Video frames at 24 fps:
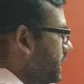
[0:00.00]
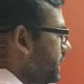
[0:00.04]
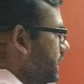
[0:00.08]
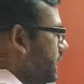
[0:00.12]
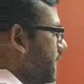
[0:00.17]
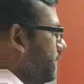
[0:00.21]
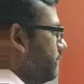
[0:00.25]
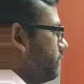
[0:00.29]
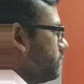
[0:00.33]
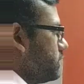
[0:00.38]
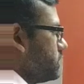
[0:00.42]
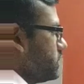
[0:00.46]

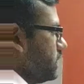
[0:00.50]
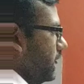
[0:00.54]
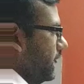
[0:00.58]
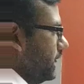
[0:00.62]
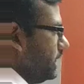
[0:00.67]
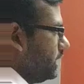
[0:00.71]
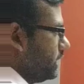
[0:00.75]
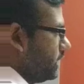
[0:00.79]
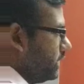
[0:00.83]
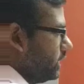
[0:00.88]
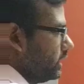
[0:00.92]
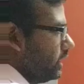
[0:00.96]
left
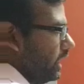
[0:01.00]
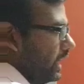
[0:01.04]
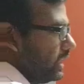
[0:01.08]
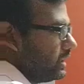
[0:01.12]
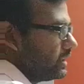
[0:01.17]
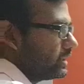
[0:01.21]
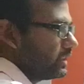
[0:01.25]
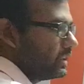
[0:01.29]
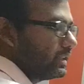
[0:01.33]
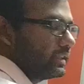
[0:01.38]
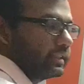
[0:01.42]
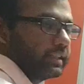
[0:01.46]
child, here
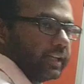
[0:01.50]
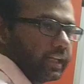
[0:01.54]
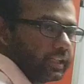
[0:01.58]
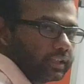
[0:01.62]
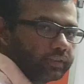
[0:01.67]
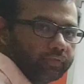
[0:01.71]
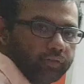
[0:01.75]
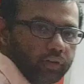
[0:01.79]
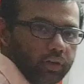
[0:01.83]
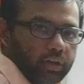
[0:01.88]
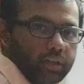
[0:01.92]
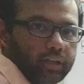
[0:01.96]
LC stands
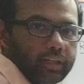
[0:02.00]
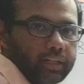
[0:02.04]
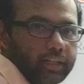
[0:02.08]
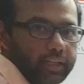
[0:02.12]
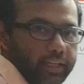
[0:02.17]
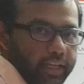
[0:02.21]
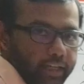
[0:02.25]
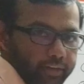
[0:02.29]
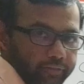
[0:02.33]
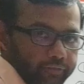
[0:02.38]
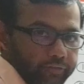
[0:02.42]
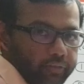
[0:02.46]
for
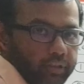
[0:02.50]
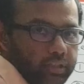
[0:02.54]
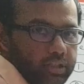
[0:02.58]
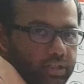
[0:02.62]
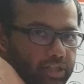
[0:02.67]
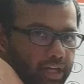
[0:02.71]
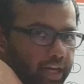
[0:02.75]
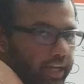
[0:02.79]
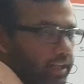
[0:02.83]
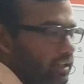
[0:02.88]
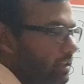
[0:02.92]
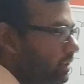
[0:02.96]
left
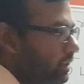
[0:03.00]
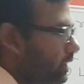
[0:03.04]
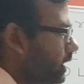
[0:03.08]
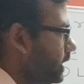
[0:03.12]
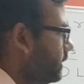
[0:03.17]
child,